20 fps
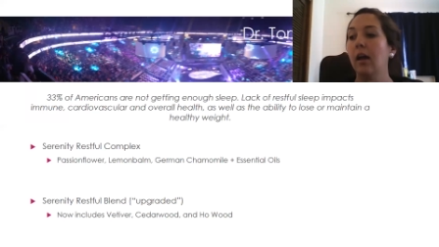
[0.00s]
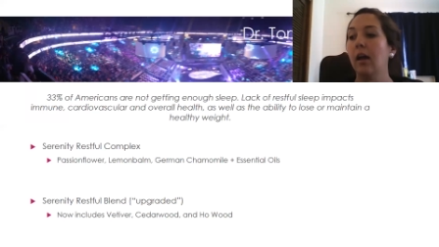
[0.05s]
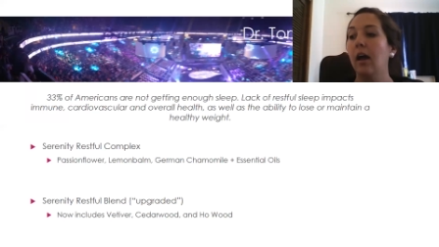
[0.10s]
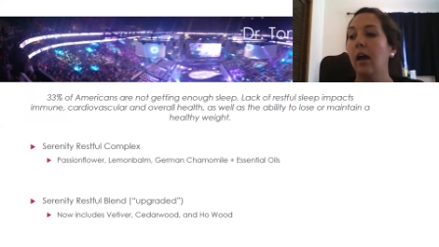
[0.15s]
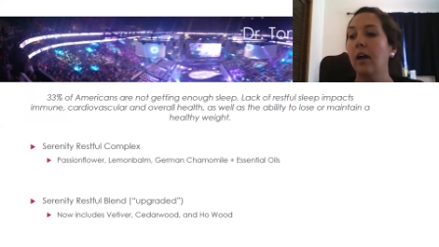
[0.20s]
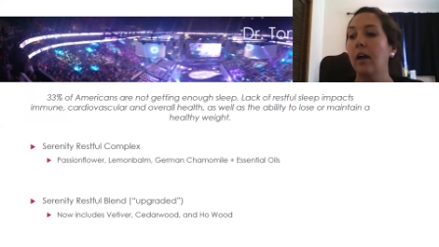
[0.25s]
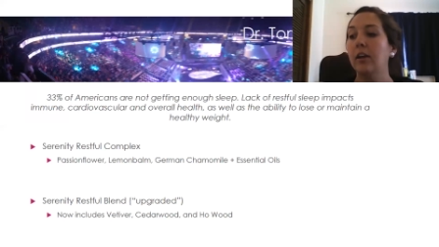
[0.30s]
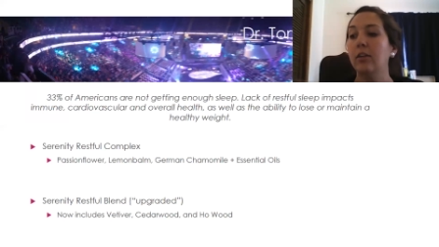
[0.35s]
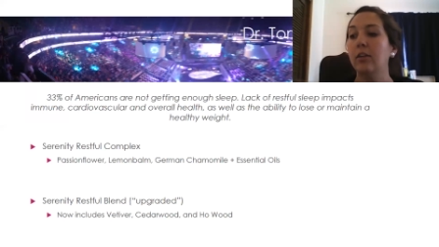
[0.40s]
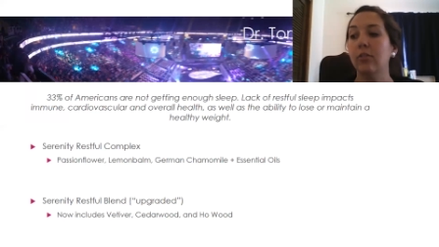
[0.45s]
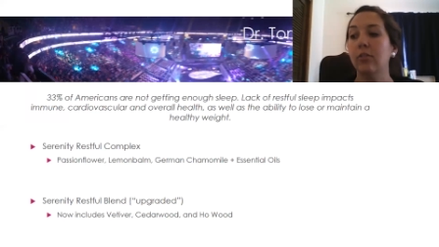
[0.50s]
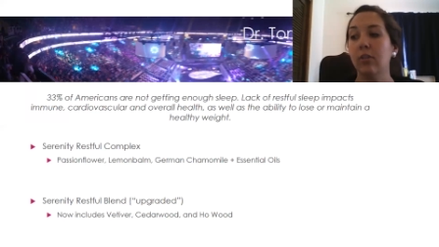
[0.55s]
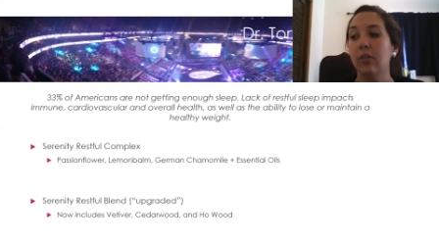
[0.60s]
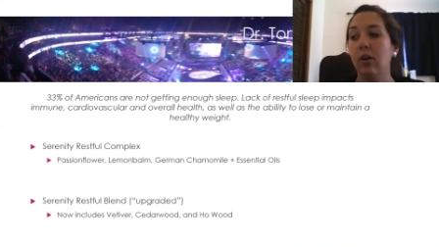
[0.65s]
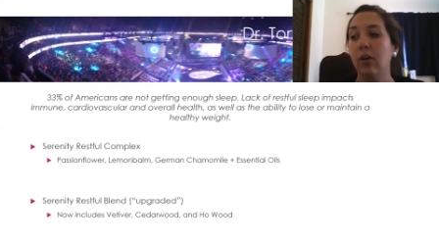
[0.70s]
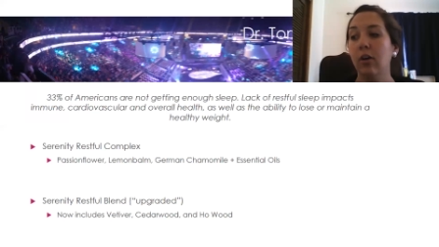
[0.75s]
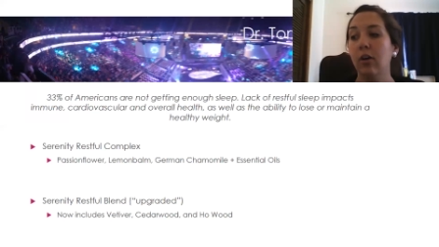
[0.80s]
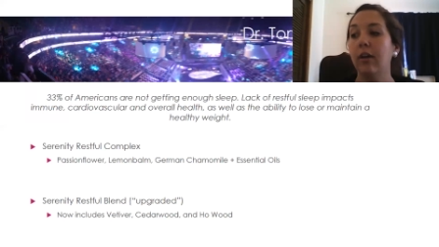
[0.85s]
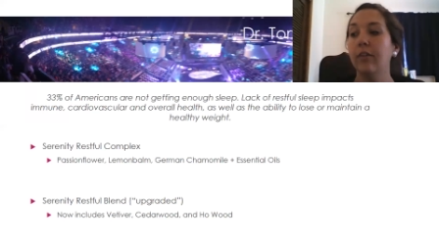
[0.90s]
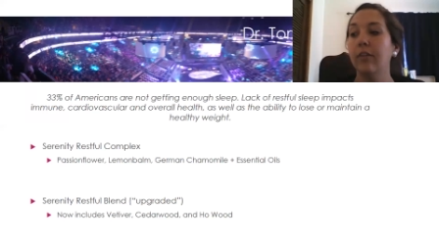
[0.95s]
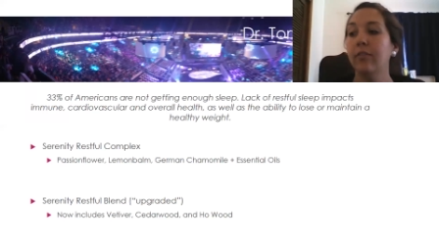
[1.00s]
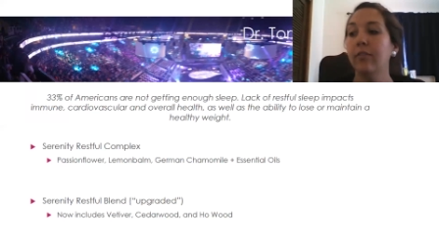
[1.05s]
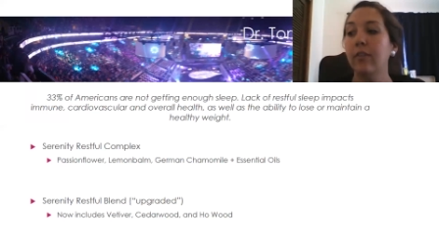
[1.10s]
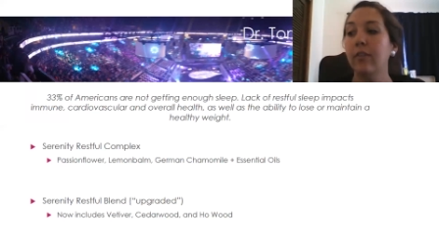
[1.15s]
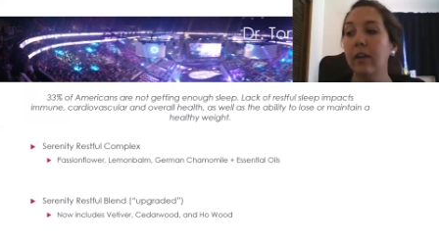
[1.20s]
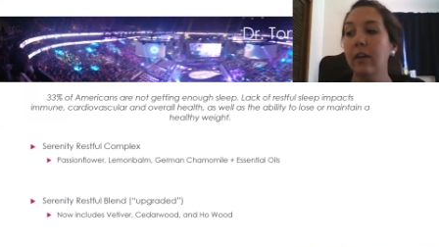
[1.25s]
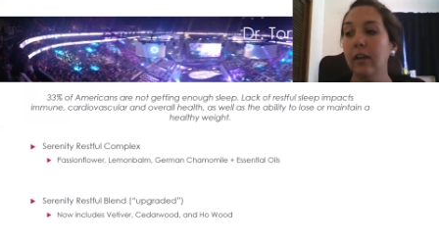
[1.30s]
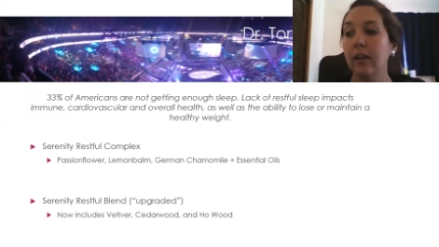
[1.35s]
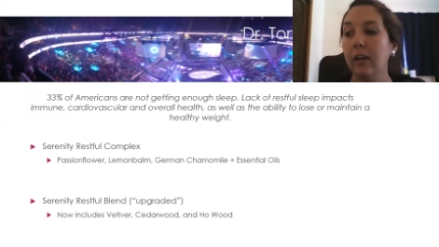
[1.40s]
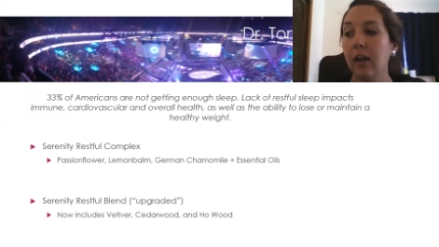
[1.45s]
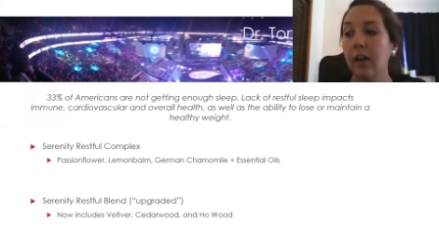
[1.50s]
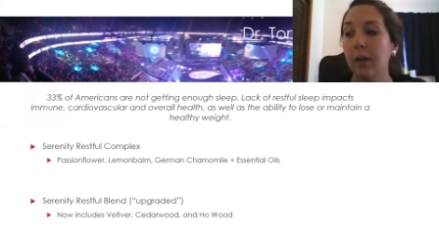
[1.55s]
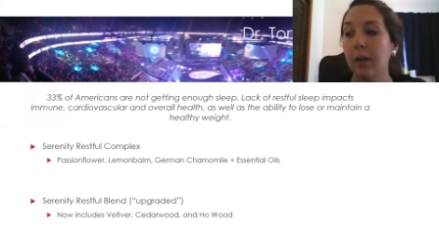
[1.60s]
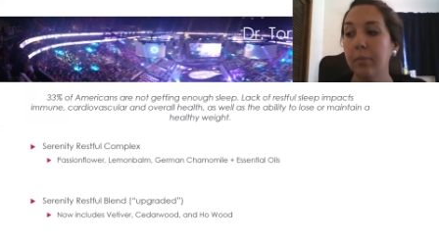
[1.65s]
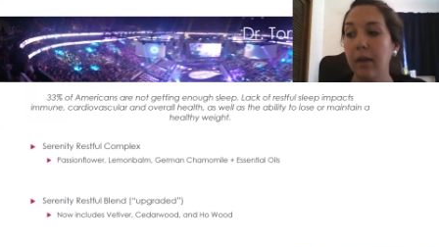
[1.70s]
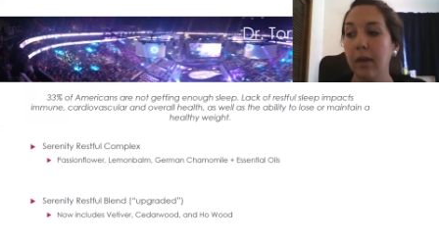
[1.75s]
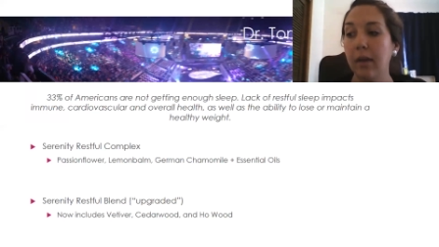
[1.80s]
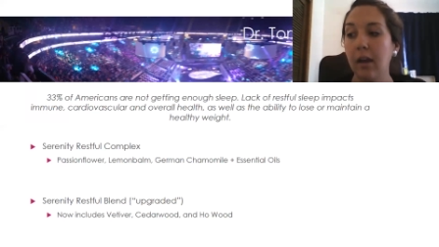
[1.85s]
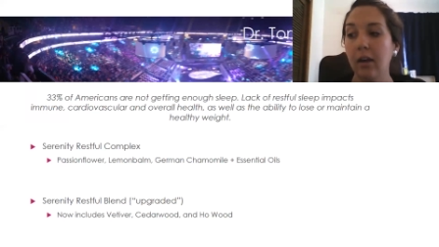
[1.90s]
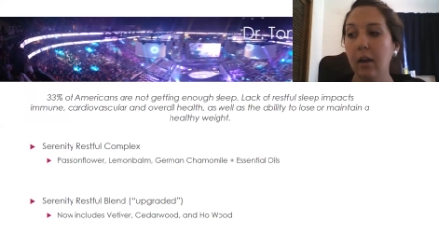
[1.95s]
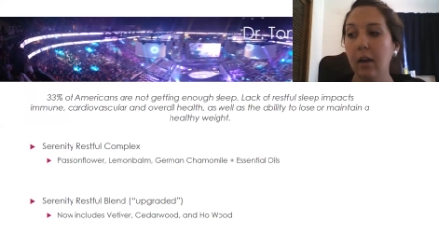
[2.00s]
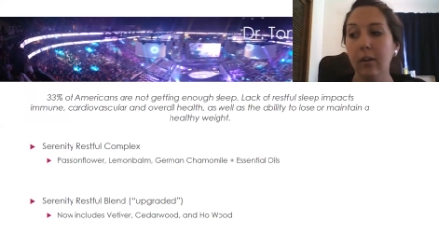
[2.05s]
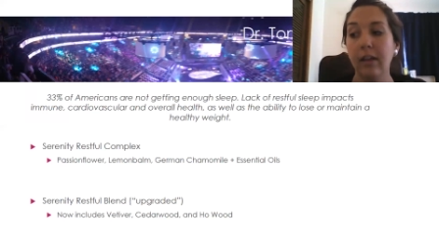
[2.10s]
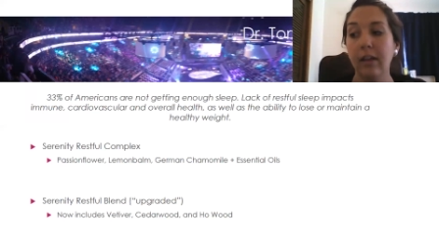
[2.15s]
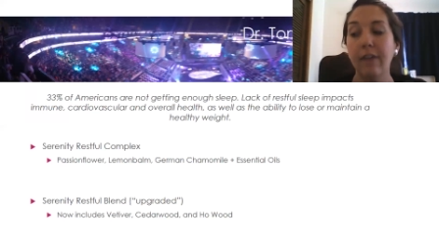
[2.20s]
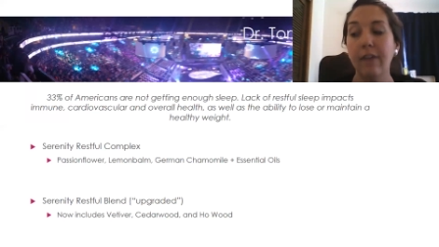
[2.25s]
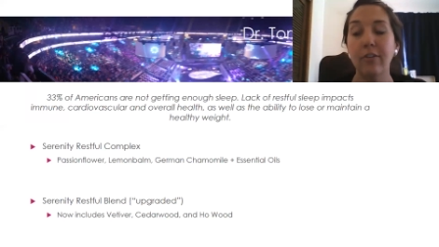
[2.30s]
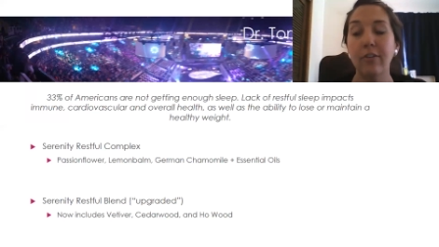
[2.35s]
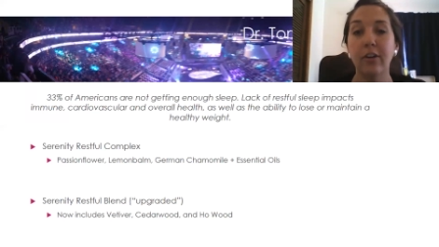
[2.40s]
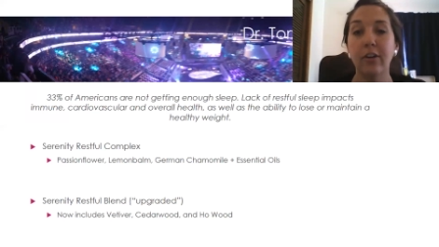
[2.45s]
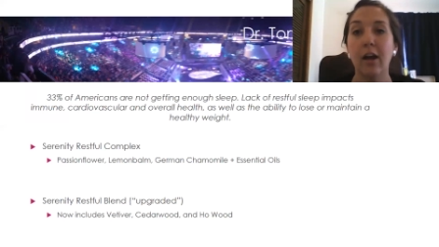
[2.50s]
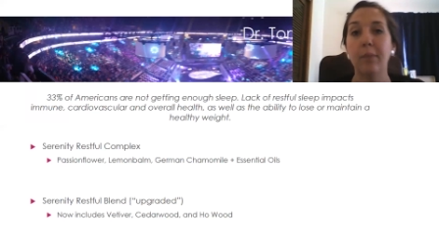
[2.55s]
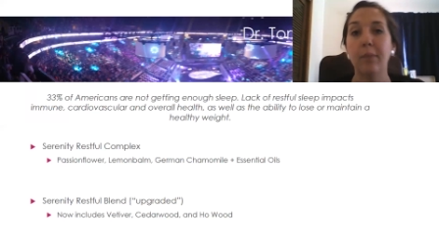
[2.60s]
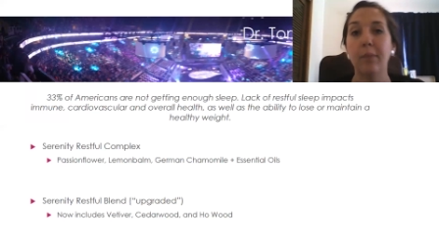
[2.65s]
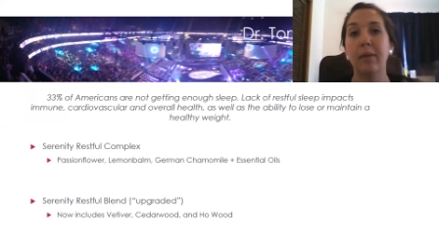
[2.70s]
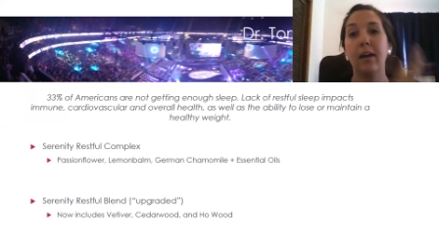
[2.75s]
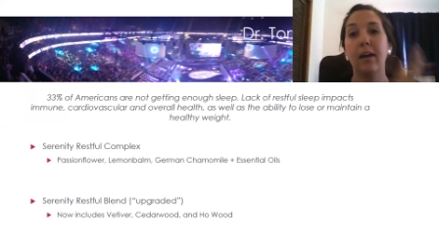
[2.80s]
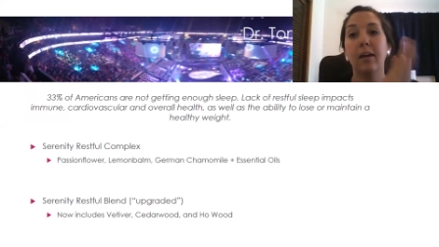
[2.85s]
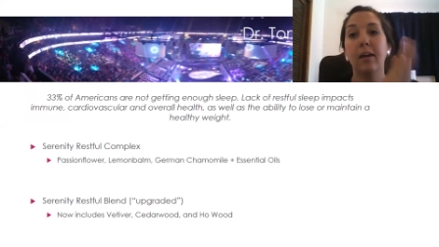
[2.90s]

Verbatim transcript: I used to call it vanilla cupcake or lavender cupcake.